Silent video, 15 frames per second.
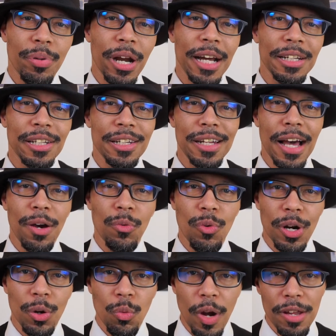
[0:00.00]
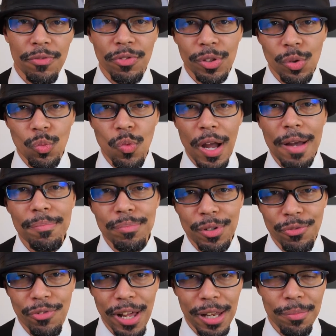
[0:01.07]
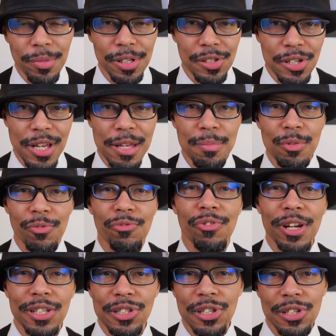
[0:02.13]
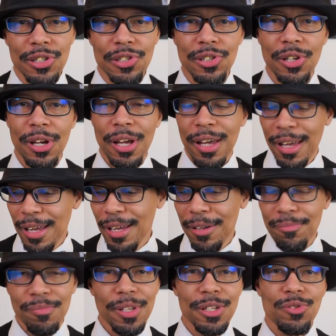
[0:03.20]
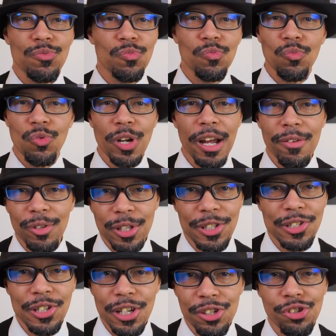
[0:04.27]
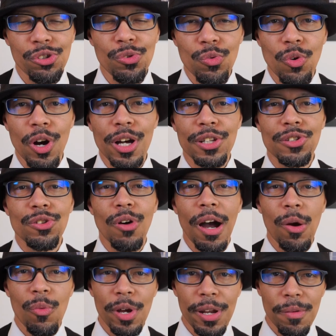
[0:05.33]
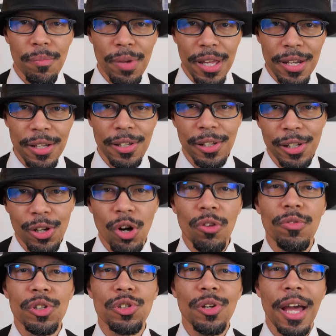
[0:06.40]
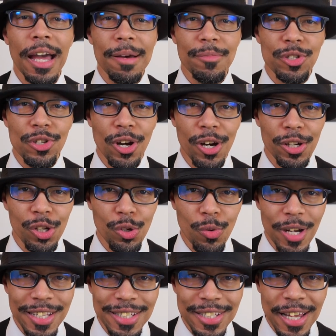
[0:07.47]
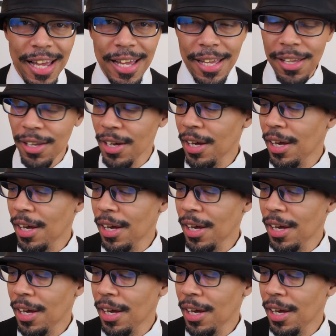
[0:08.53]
I did not want to wait for the web development team to fix this whatever this issue was. So I went immediately over to Amazon USA